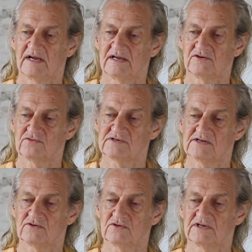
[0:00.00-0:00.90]
And
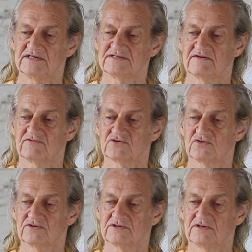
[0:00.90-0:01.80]
all he's ever
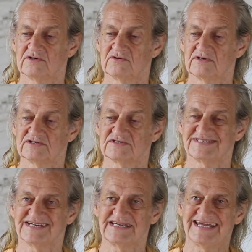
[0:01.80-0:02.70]
taught to do is
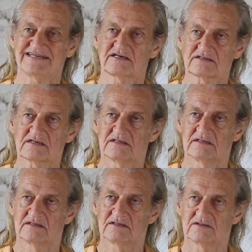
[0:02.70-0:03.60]
to get it
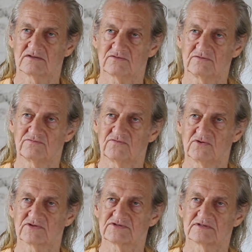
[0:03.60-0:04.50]
through
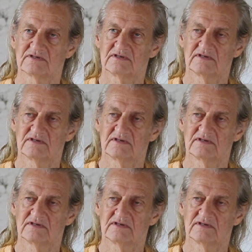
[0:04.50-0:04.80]
force.